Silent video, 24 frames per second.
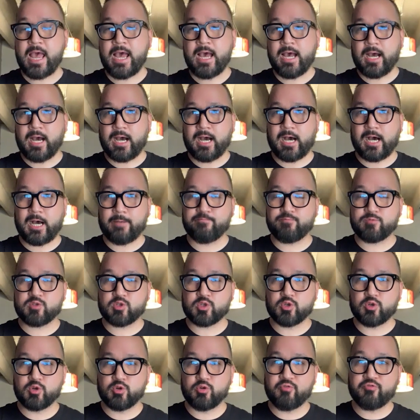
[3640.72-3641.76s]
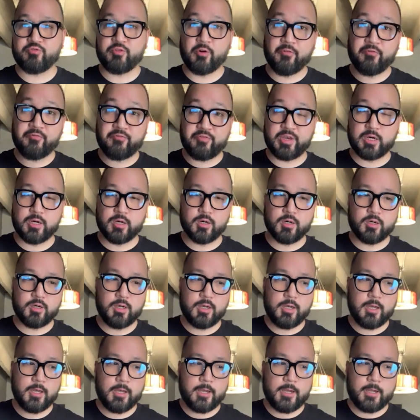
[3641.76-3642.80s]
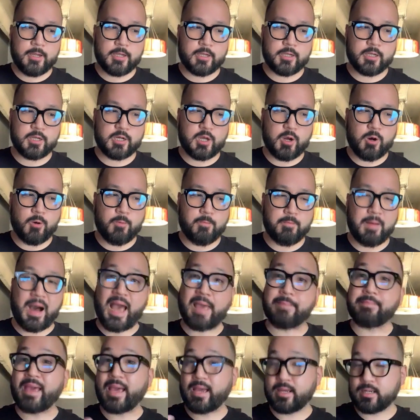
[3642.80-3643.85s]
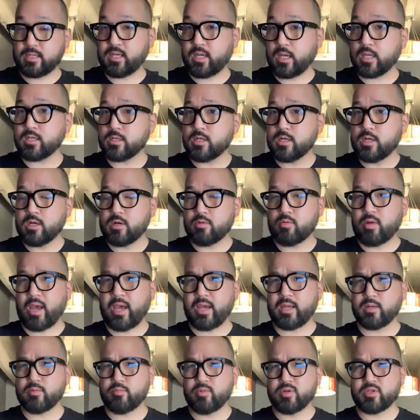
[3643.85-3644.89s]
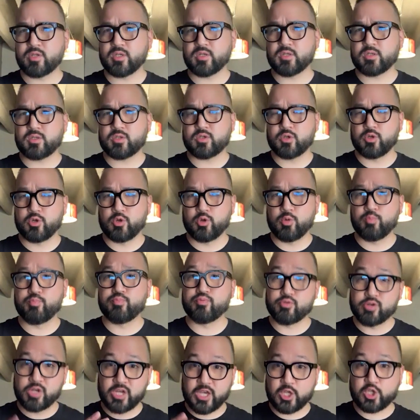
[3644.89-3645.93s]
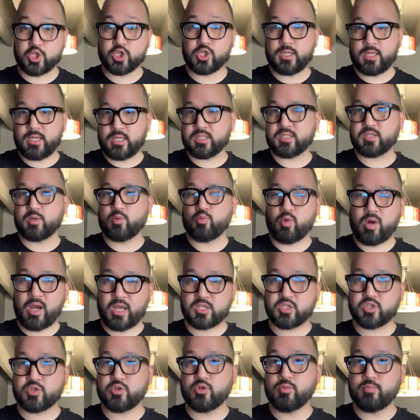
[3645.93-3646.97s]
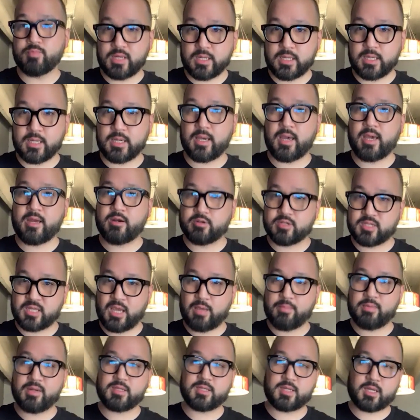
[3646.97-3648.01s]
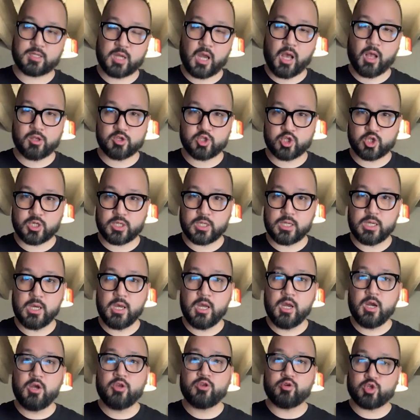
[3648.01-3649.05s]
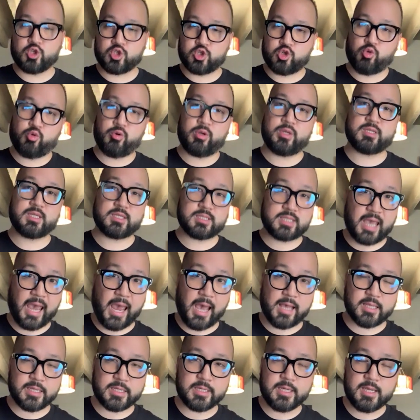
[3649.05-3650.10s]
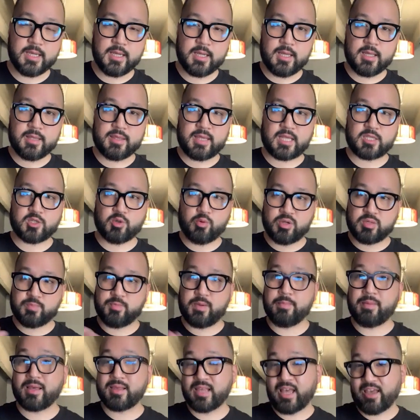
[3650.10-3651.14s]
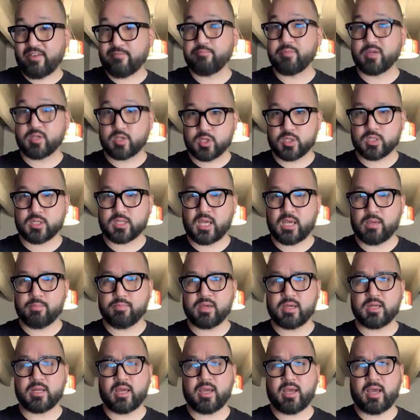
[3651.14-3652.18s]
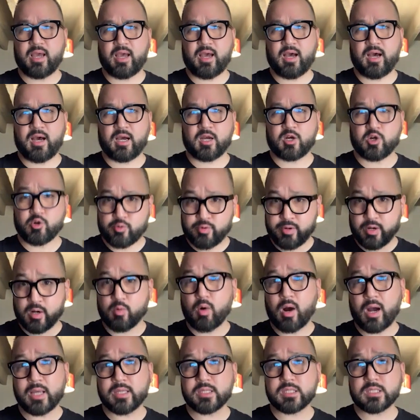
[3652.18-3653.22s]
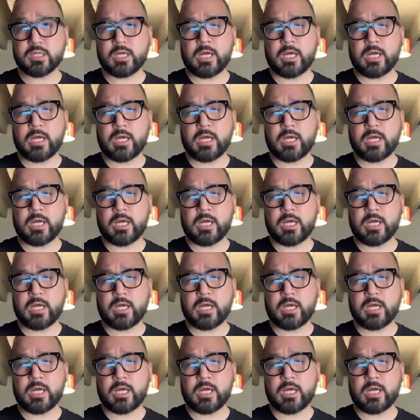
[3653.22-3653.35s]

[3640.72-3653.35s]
uh, to fulfill, you know, my mandate, right? Which is to bridge East and West through media, entertainment, and technology, through stories and talent. That's always been my life mission statement, uh, career-wise.